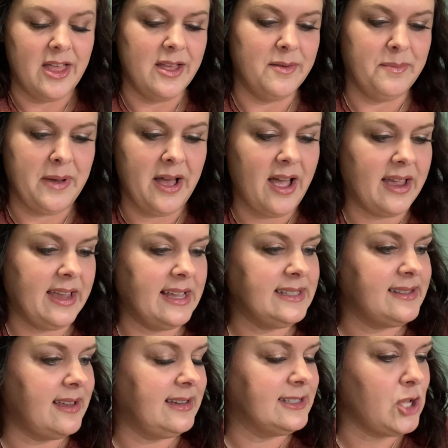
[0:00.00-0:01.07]
I guess
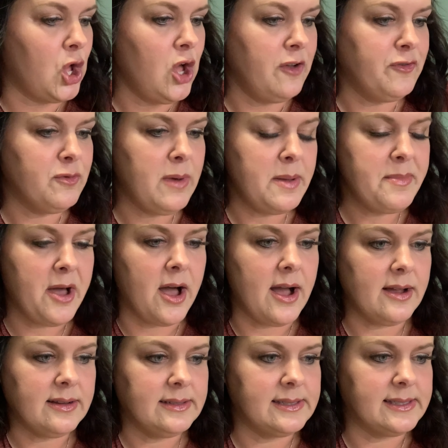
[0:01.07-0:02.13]
that is all for my box.